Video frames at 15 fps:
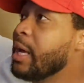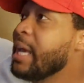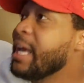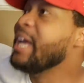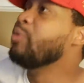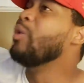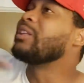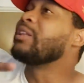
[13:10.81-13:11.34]

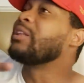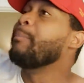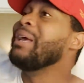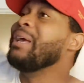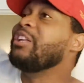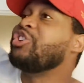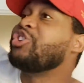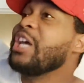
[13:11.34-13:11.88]
He went to
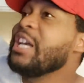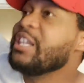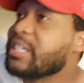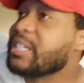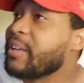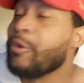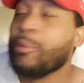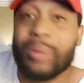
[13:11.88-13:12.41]
meet
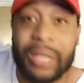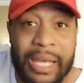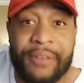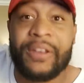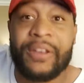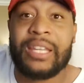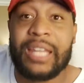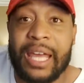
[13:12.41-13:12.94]
Jesus. If you
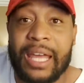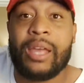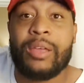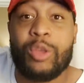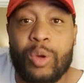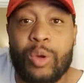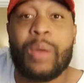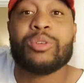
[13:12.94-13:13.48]
believe he did,
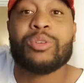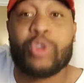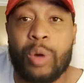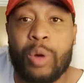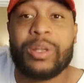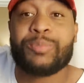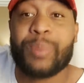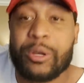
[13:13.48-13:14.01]
he was
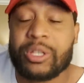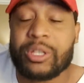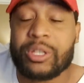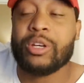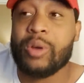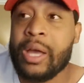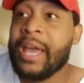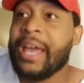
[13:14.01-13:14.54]
doing what he's supposed to
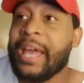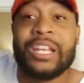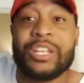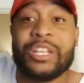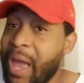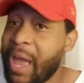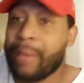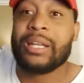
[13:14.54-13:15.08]
do. And his
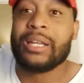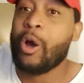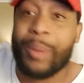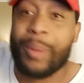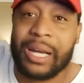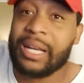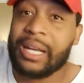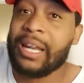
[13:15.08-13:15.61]
family know
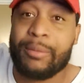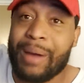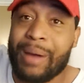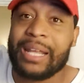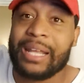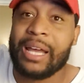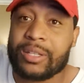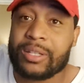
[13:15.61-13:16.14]
better than
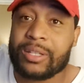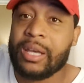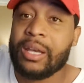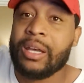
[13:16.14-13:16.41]
anybody else.